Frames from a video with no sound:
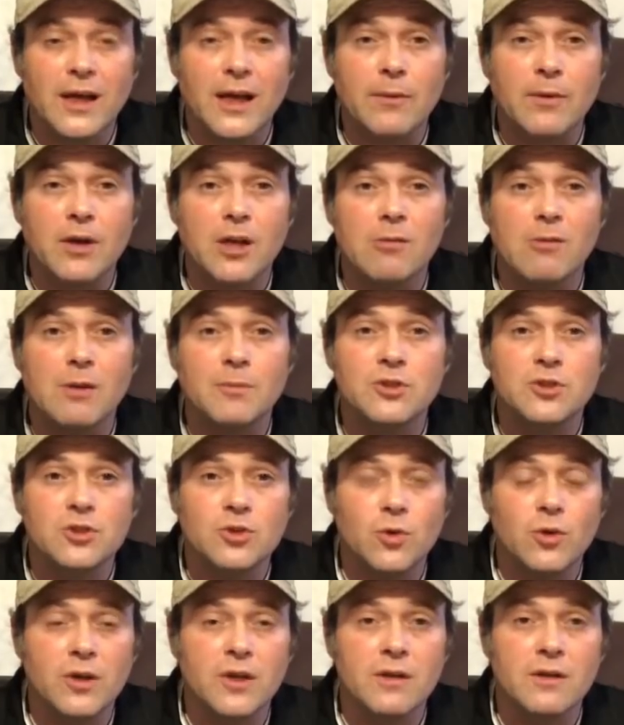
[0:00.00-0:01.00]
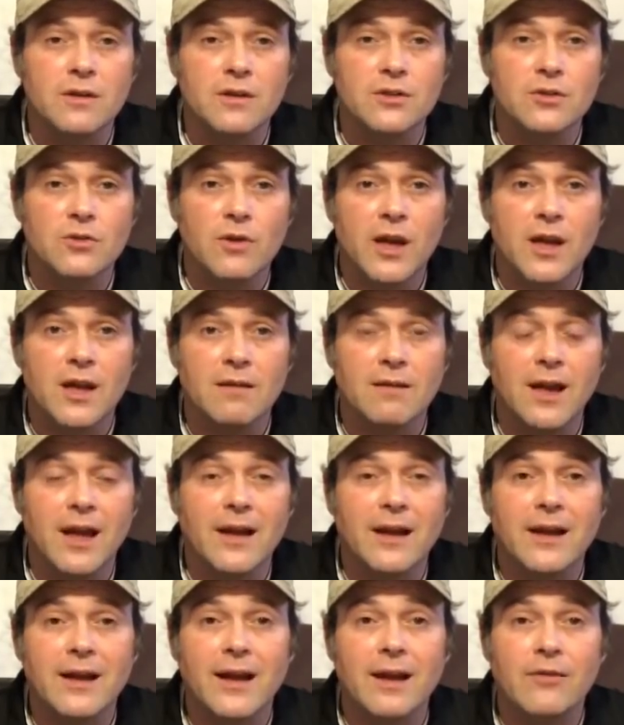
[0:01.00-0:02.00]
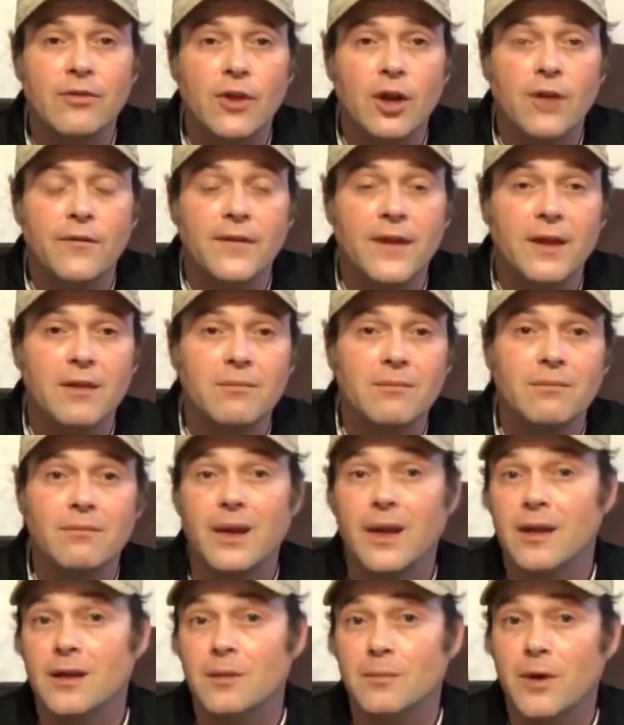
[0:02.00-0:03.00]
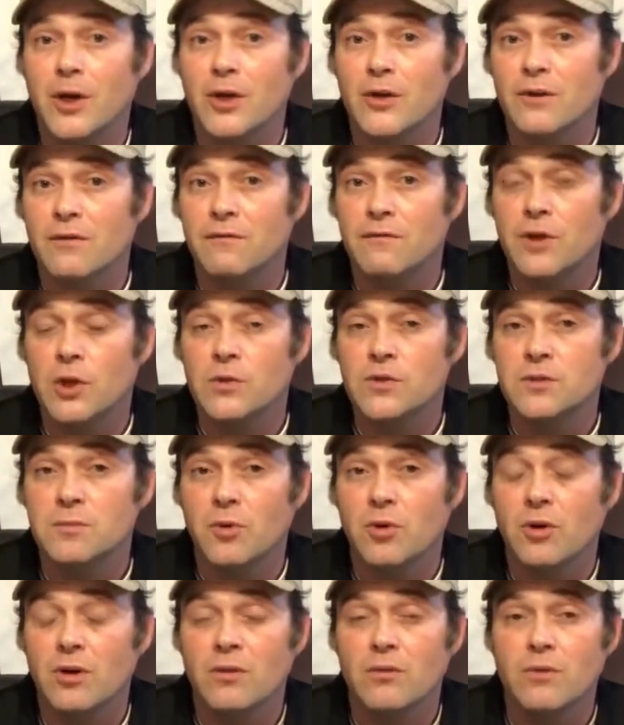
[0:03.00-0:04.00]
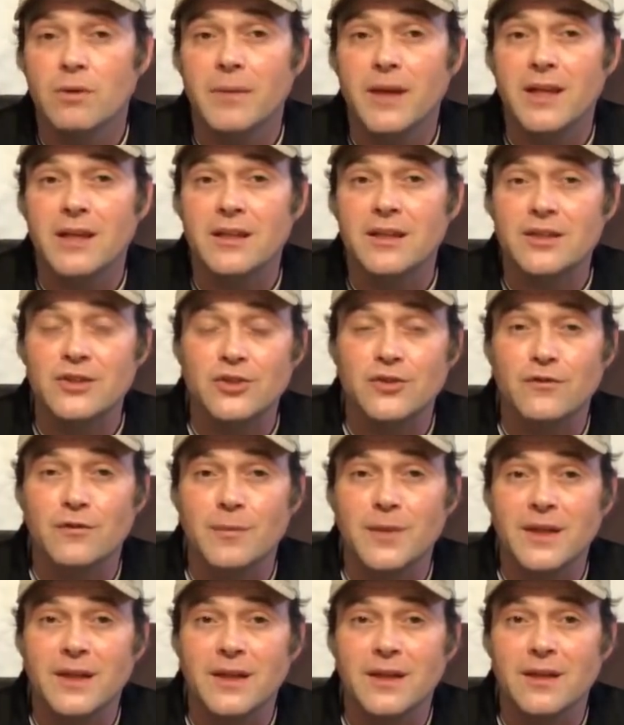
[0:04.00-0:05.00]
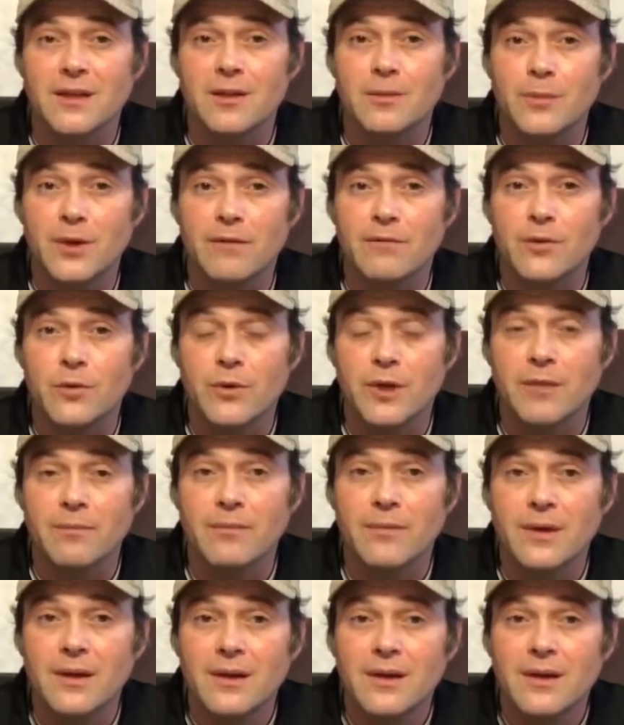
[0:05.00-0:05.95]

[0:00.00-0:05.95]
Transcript: and I would come up short into the tray a lot, and I thought that making a putter that floats more would make it easier for me to get it above the rim.